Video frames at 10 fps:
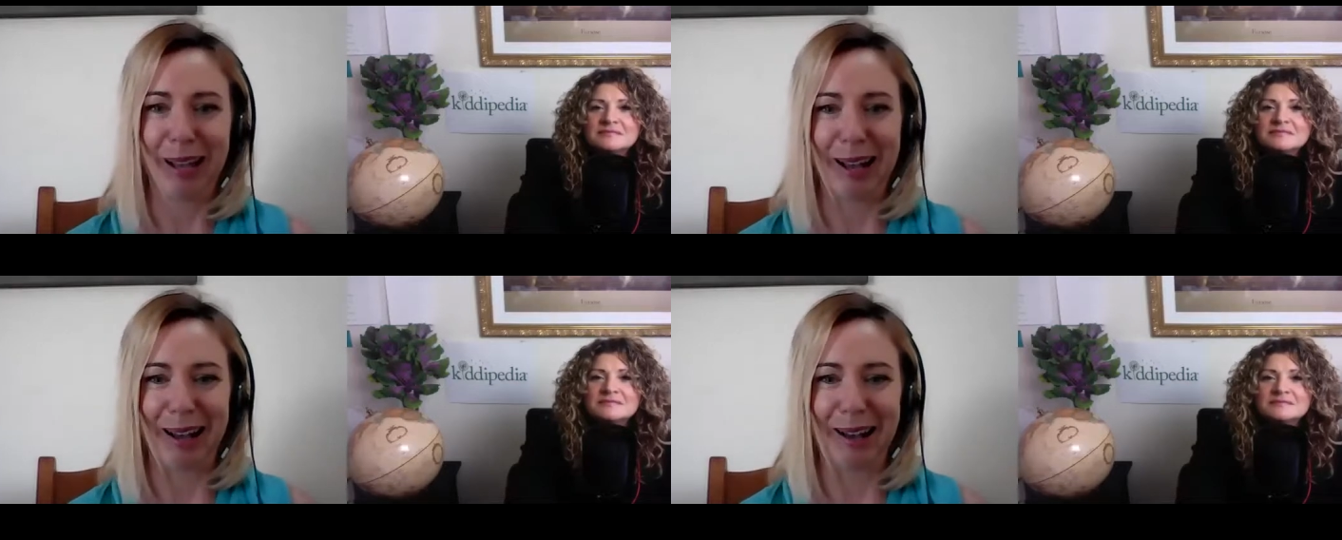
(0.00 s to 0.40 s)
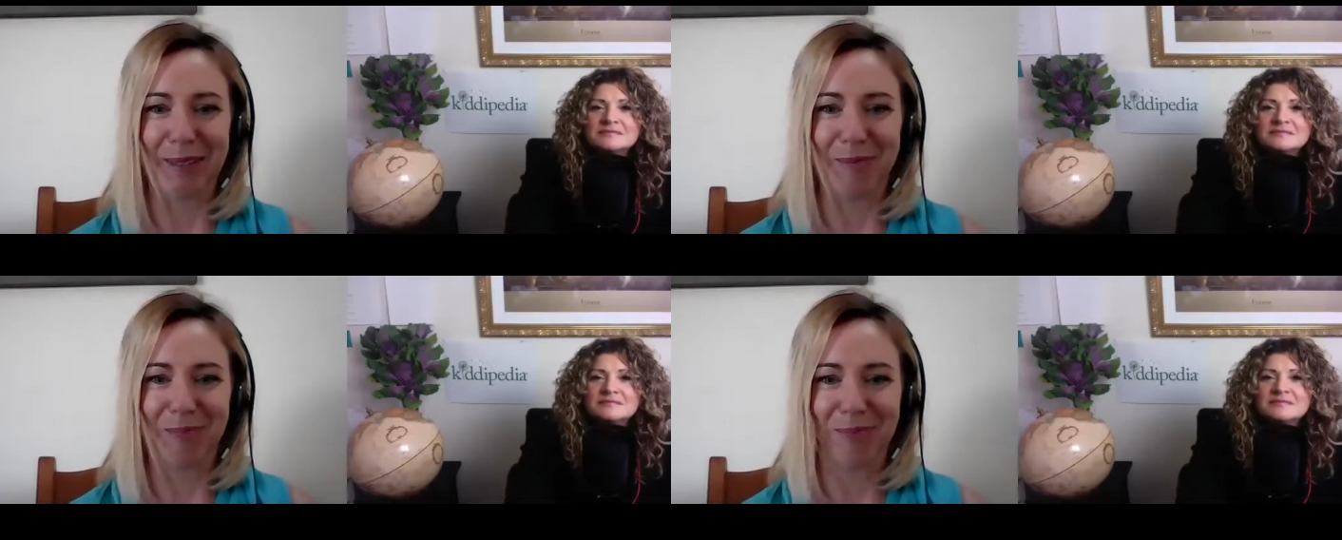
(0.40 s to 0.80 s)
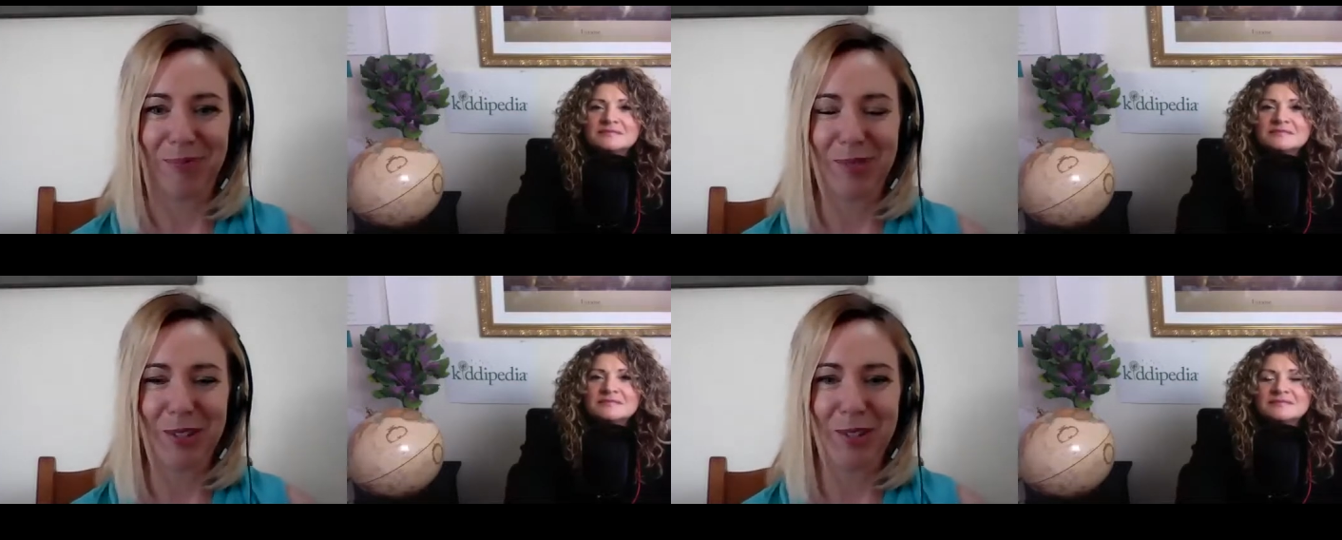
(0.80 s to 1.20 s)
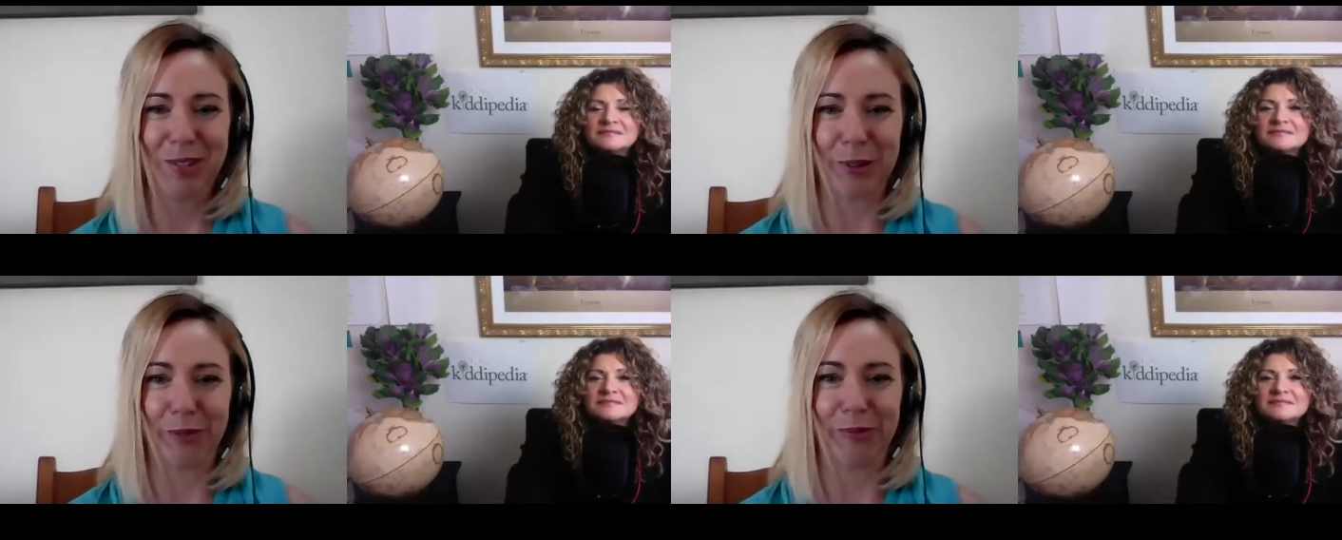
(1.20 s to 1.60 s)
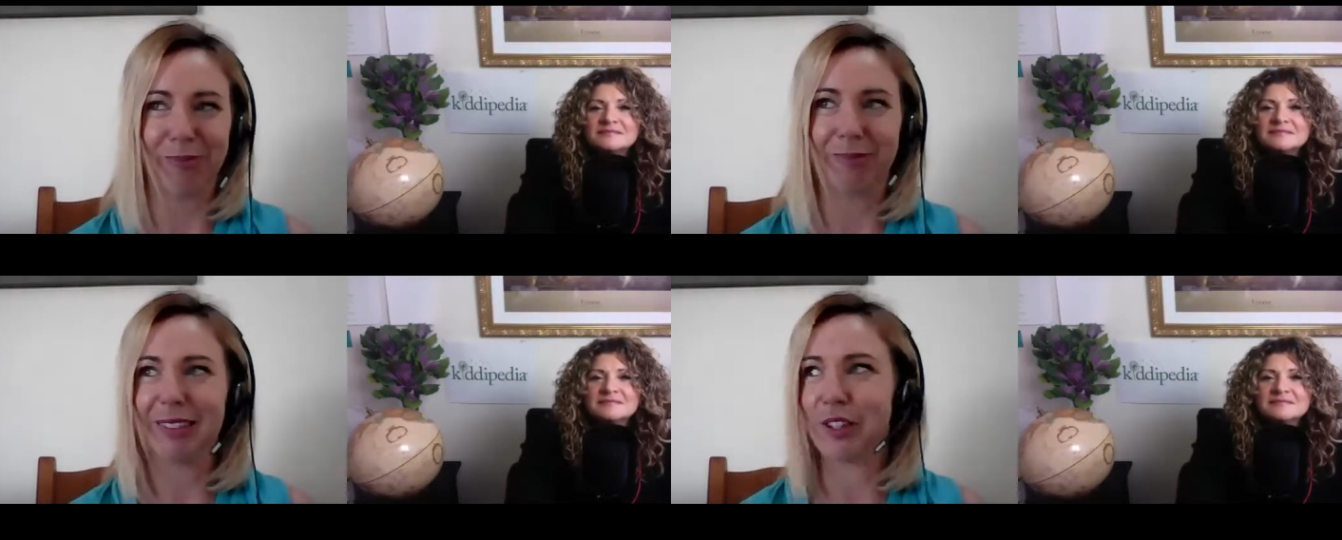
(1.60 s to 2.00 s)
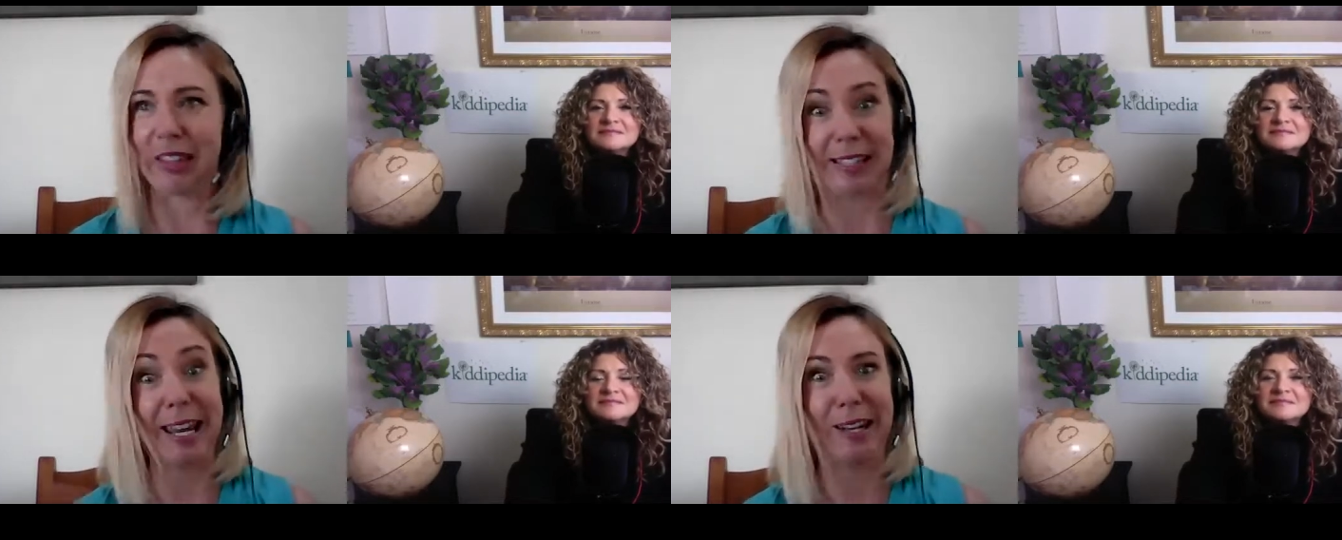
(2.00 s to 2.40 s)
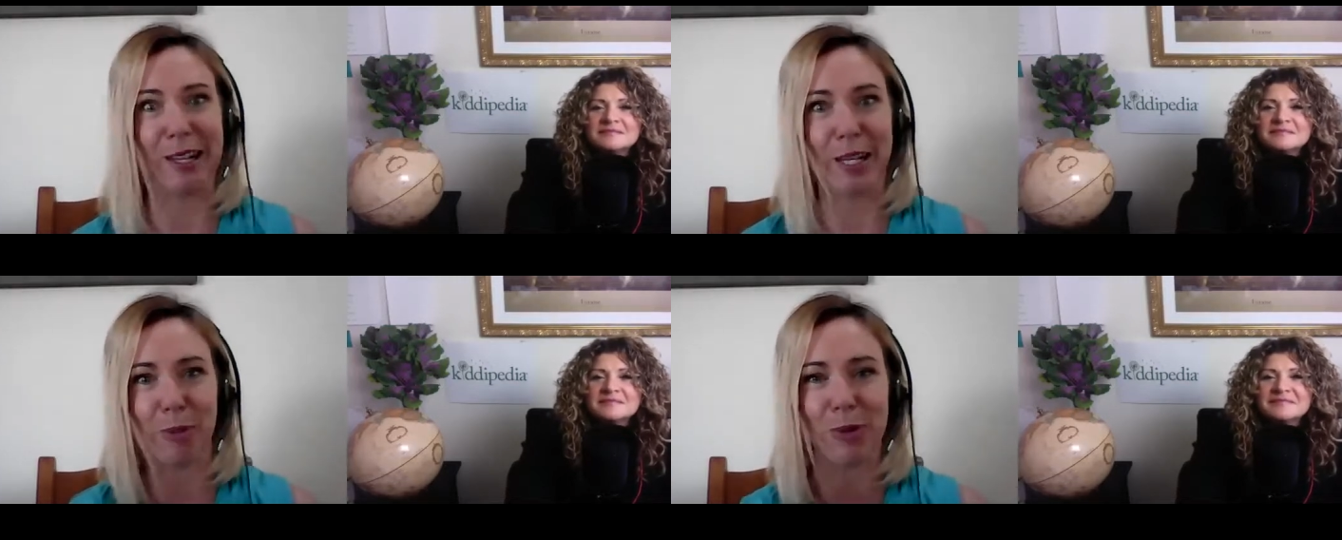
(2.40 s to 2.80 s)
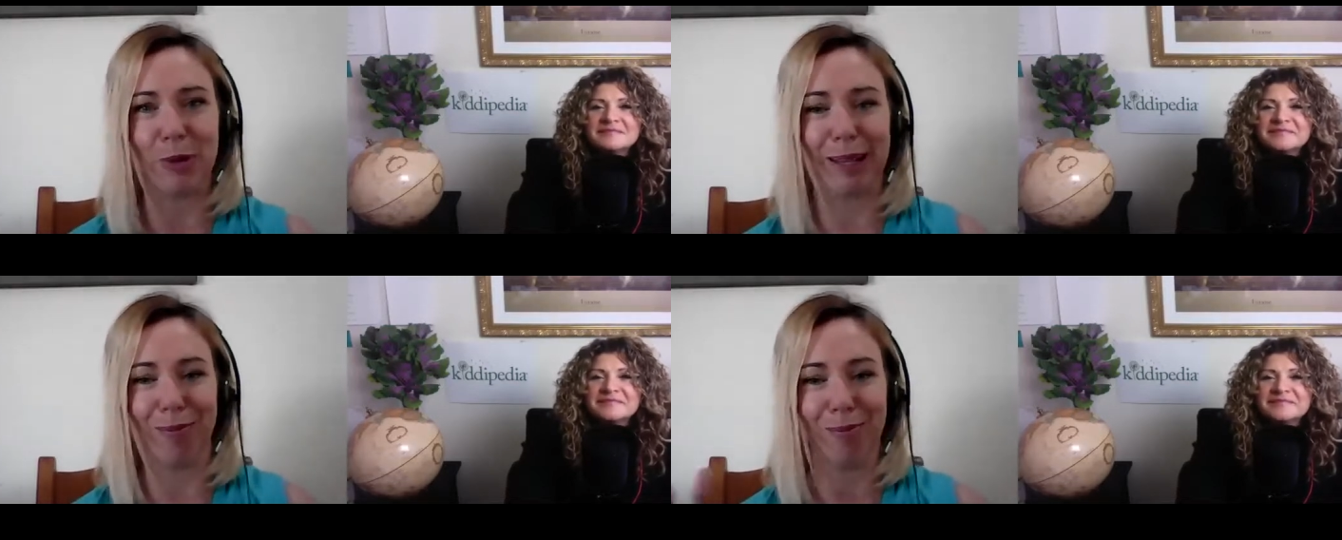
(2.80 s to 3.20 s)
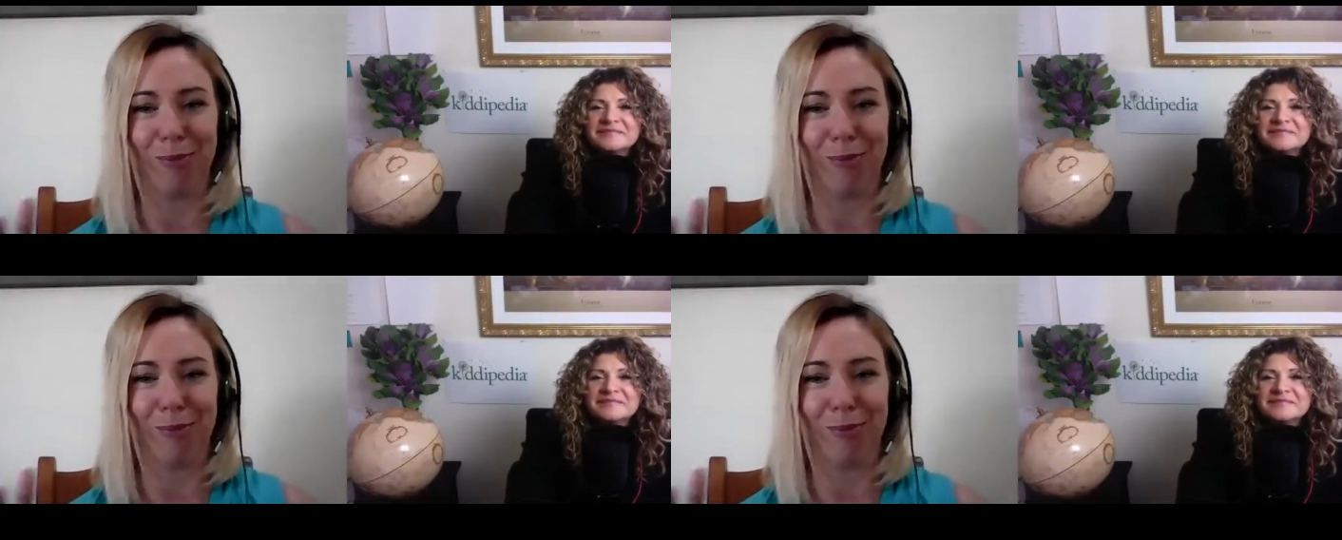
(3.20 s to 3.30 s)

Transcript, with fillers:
Speaker 1: um, sort of so there's 10 years between